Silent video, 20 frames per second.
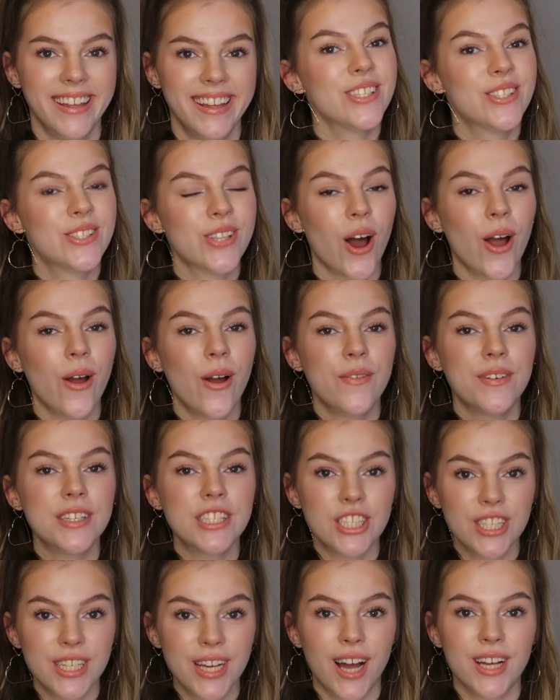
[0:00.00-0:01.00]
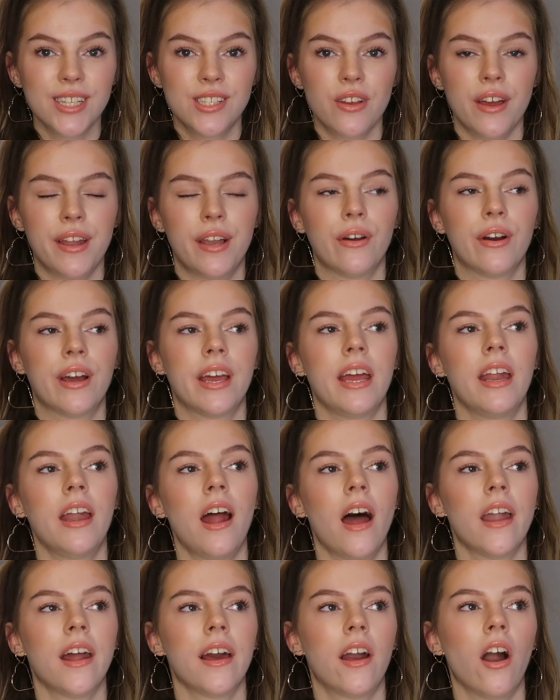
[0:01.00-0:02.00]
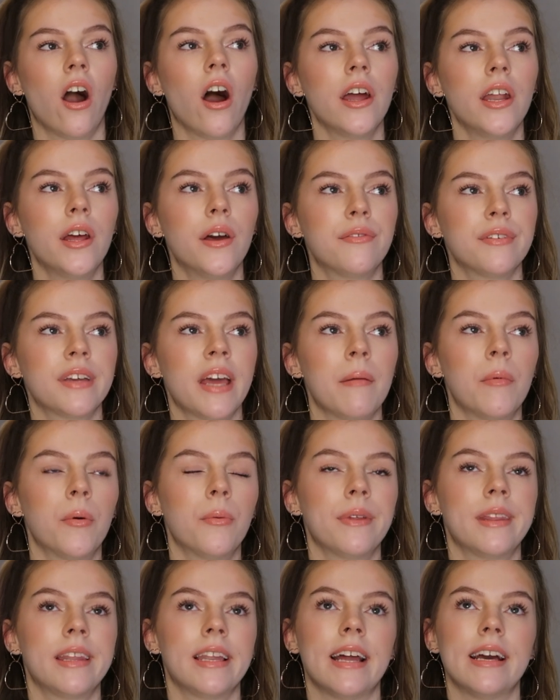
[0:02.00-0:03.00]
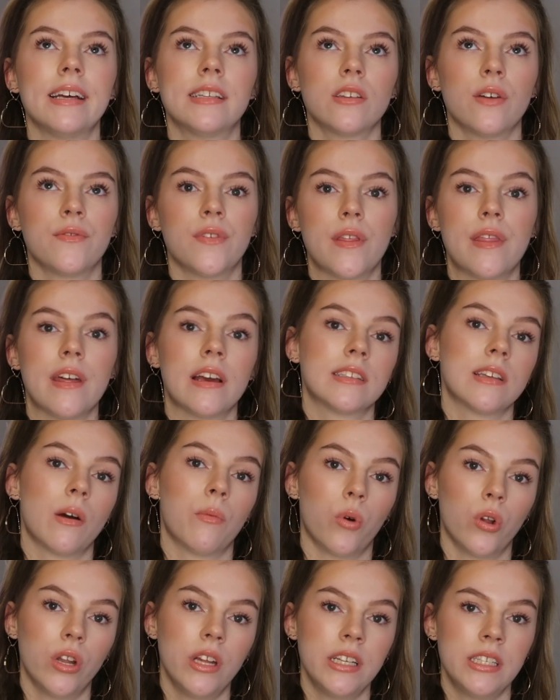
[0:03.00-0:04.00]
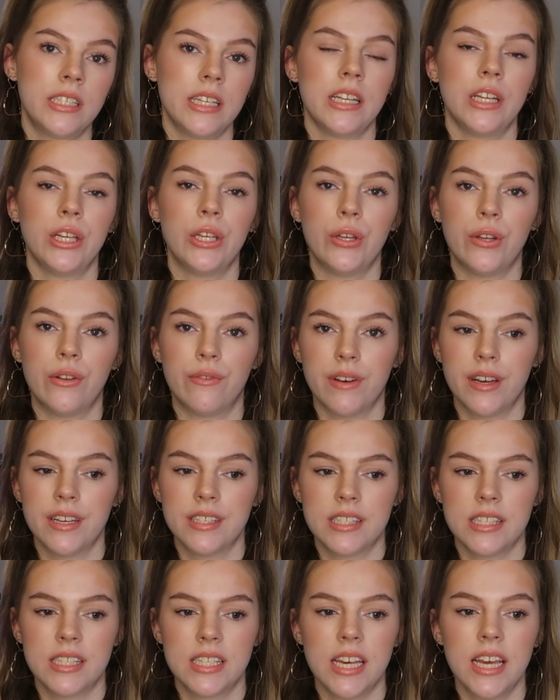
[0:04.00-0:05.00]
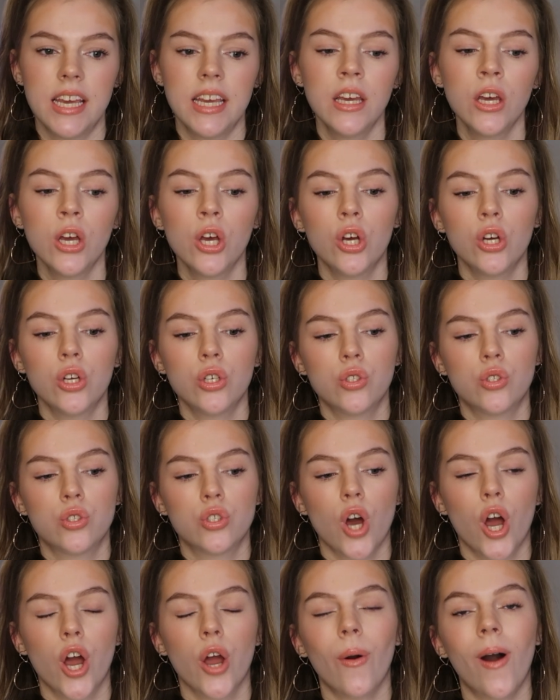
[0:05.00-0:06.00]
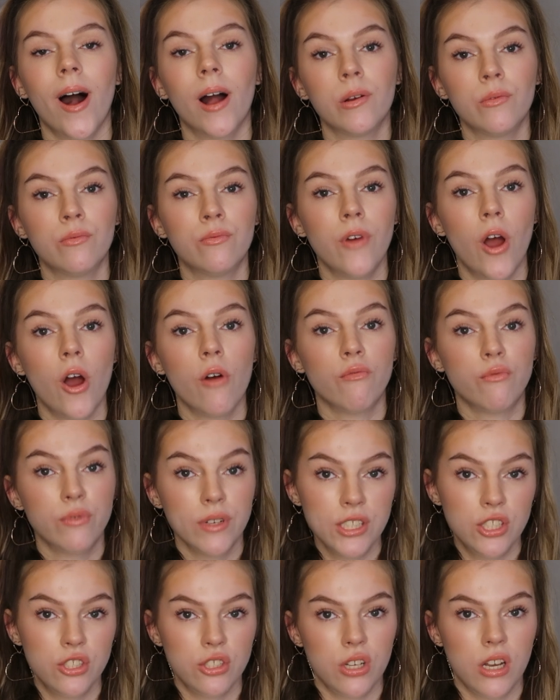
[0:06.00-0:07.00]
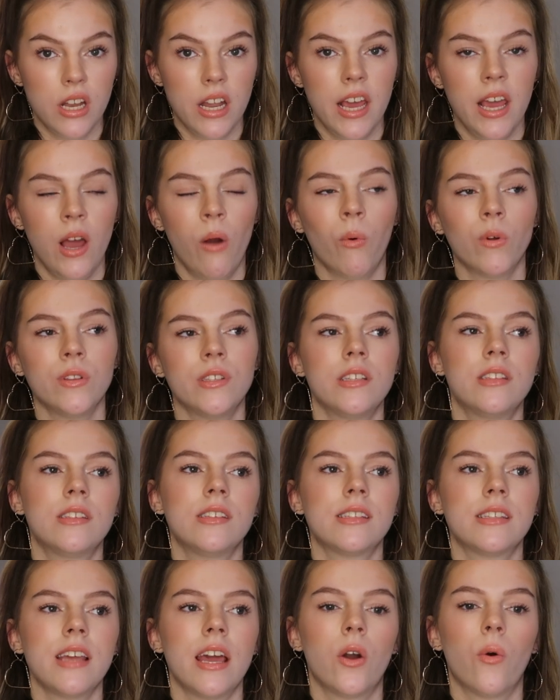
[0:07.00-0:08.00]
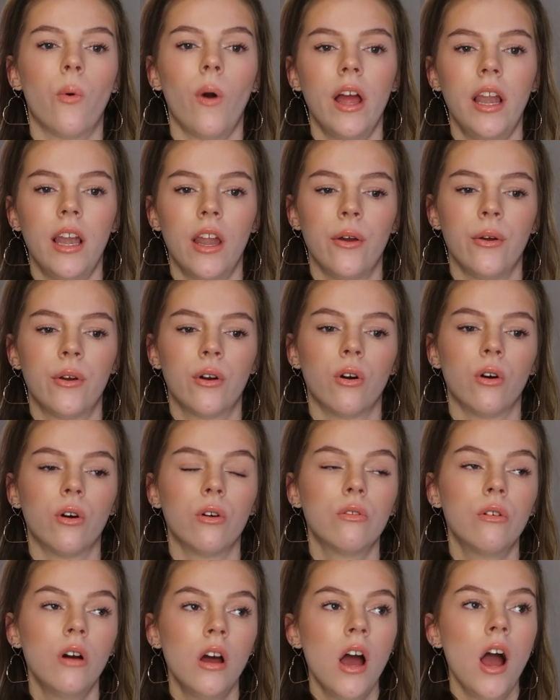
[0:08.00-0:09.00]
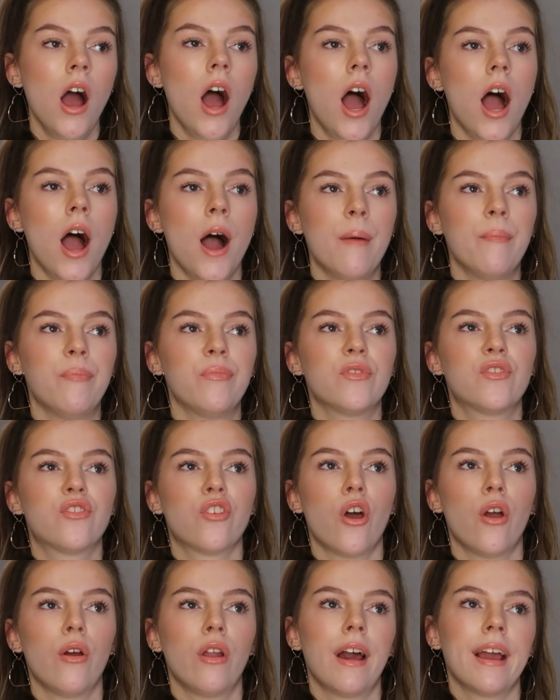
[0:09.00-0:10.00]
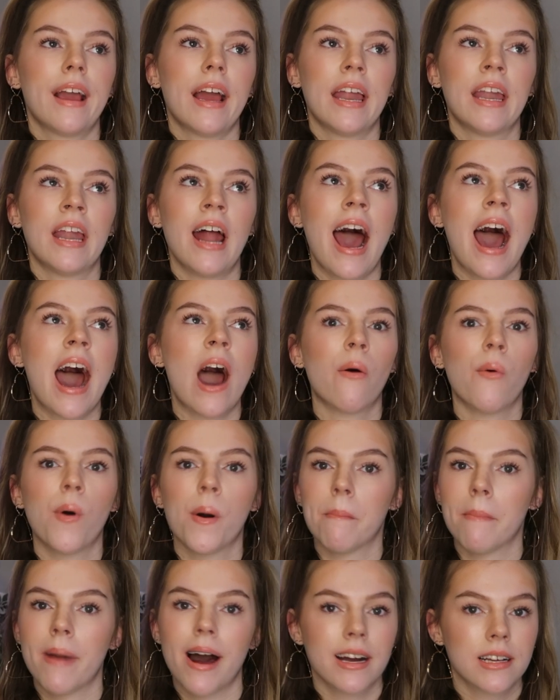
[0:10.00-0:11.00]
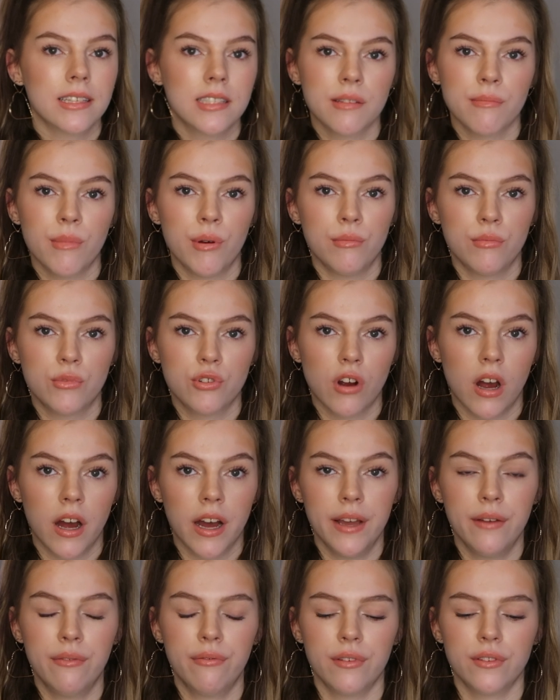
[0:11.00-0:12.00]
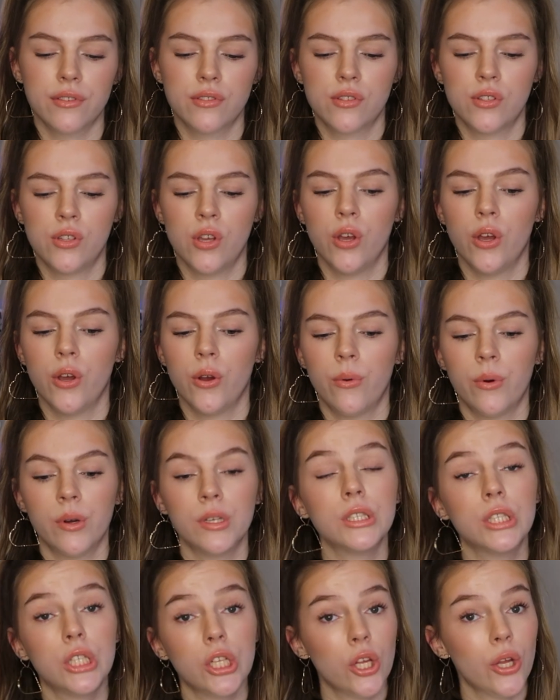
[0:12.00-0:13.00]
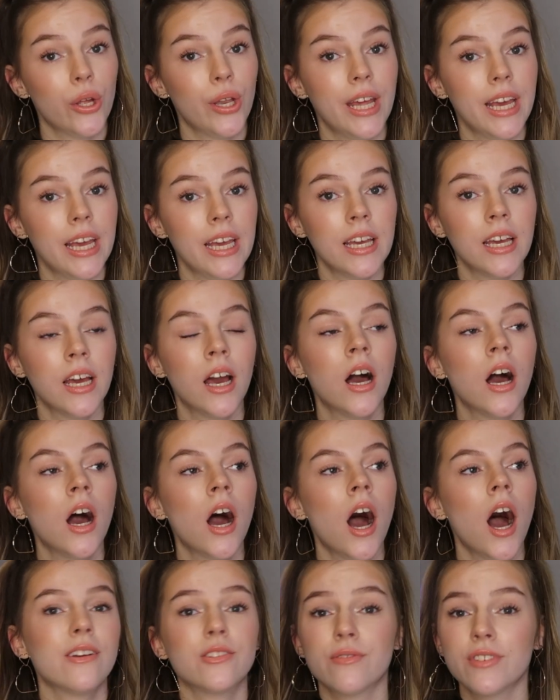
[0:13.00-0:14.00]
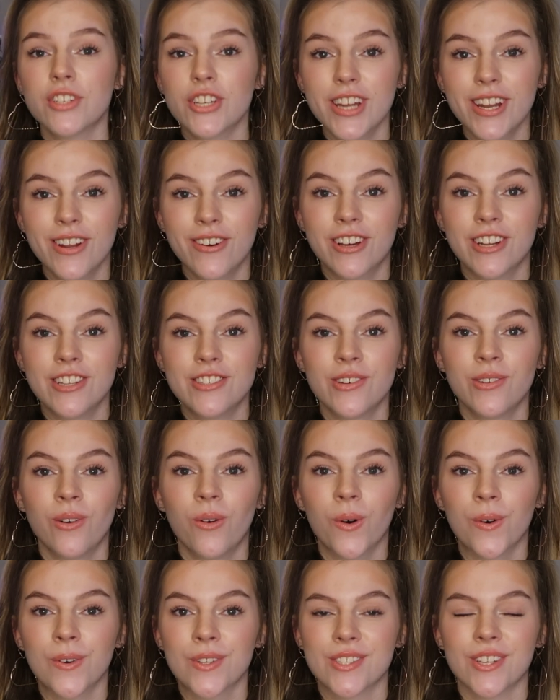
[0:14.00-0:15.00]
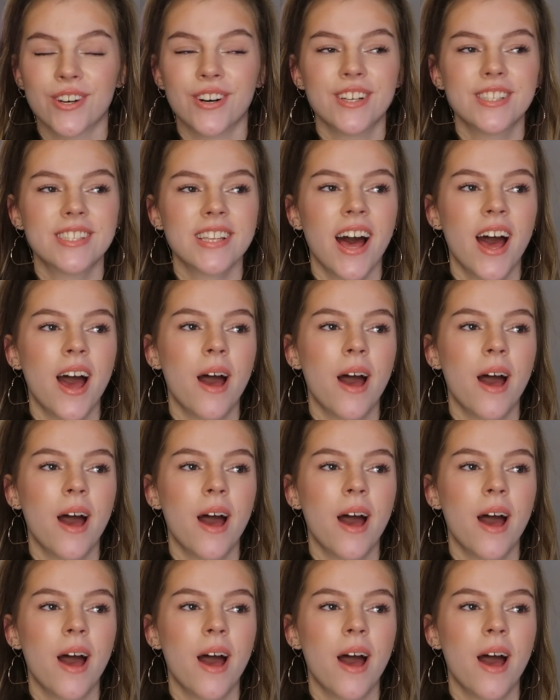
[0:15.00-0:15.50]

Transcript: So originally I started looking and I kind of came up with a list of the things I wanted in a university. So I originally wanted to stay quite local, so an hour maximum drive to the uni. So originally looking at doing all sorts.